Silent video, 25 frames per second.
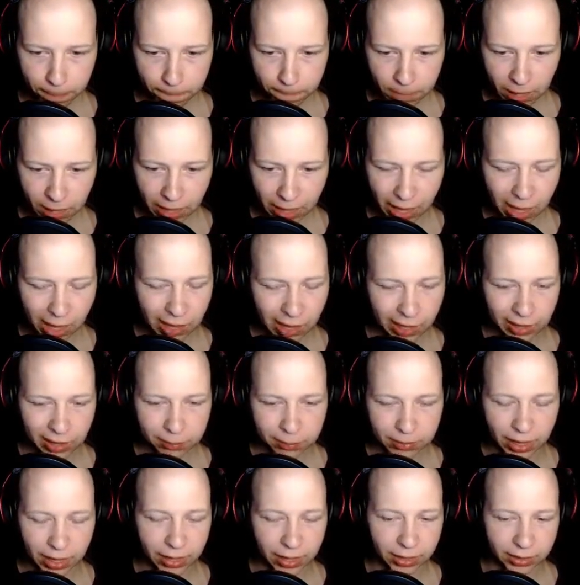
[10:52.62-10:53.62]
I, I'm
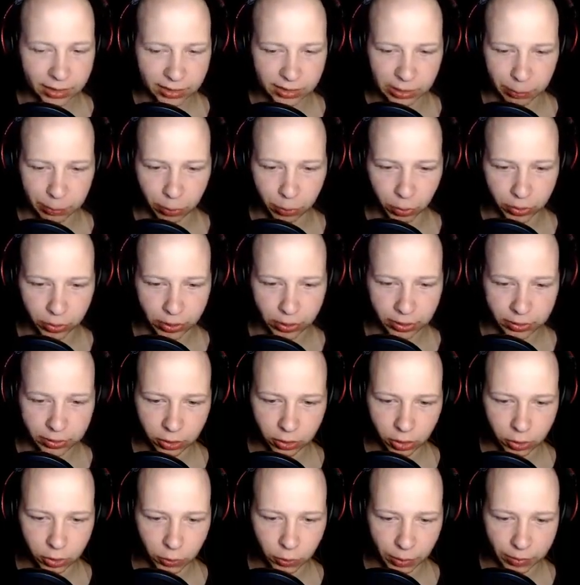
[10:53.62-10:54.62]
kind of disappointed.
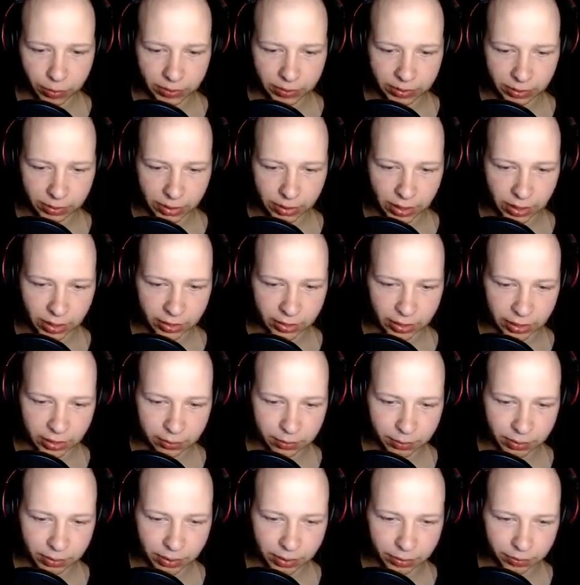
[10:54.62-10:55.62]
Golden weapons are not that
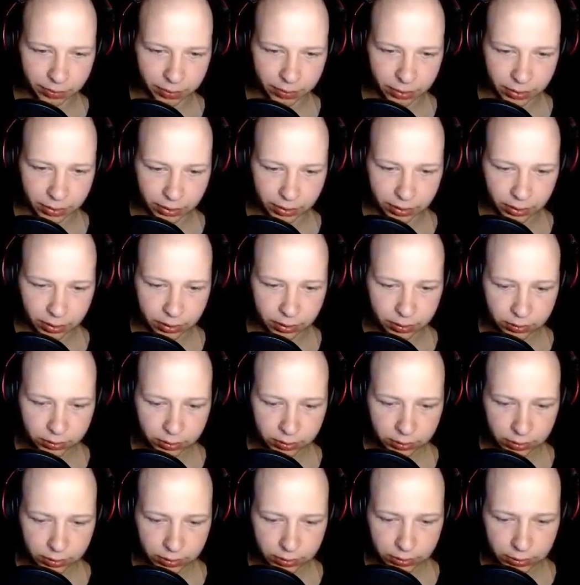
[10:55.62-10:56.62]
big of a deal.
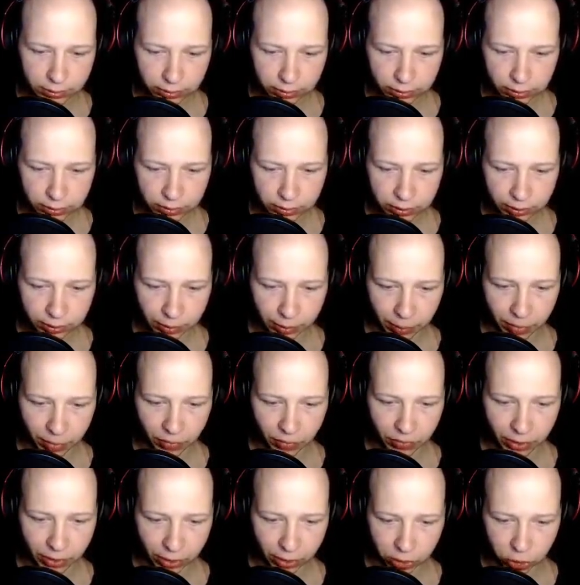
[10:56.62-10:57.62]
Maybe if
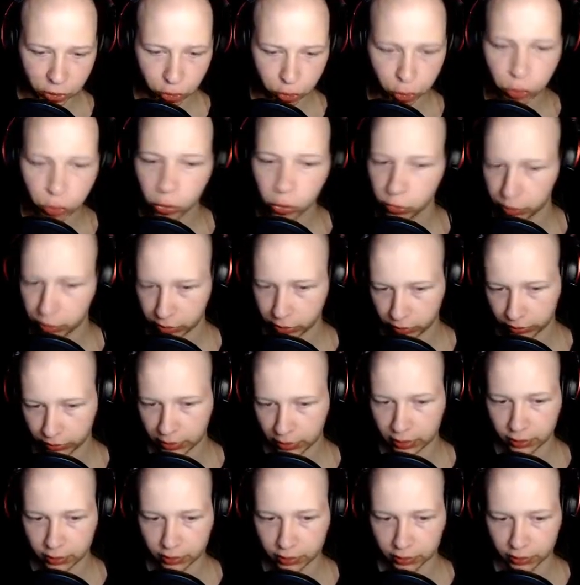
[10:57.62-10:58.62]
they're super
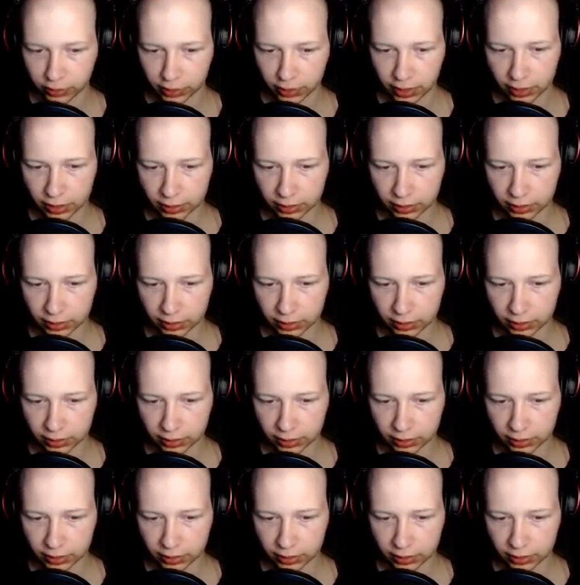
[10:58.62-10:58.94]
rare to get,